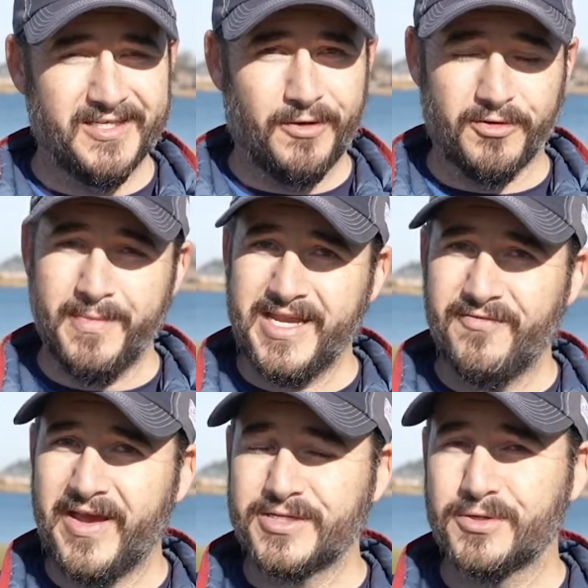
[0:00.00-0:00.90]
on the
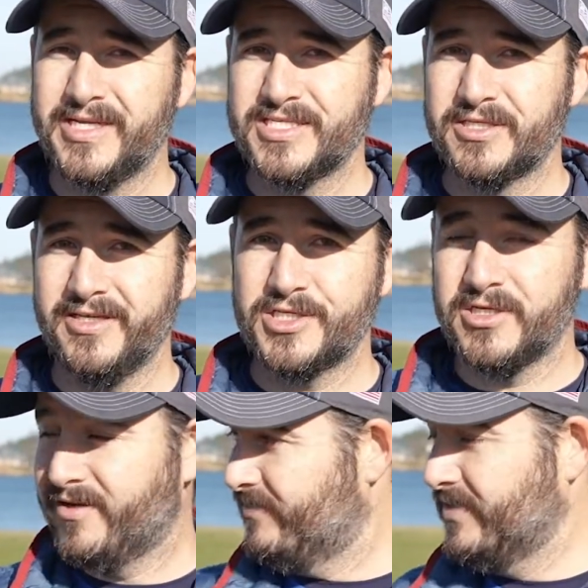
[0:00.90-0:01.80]
manufacturing and installation
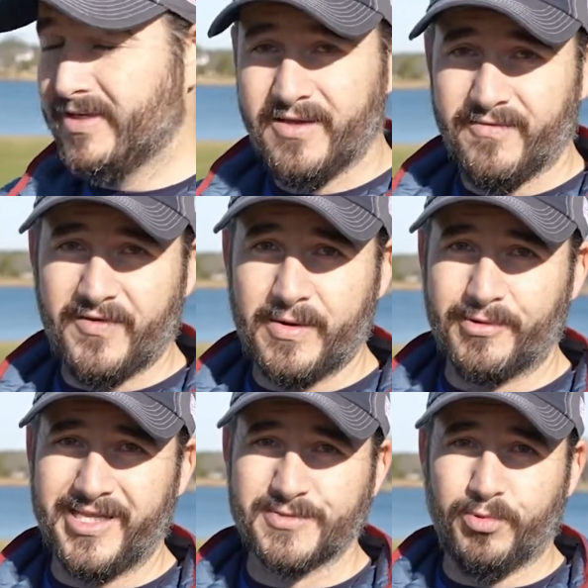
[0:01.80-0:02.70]
of
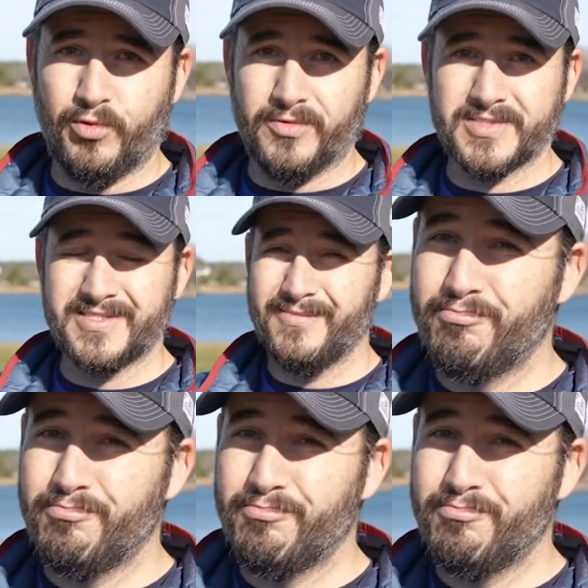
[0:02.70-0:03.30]
fiberglass pools.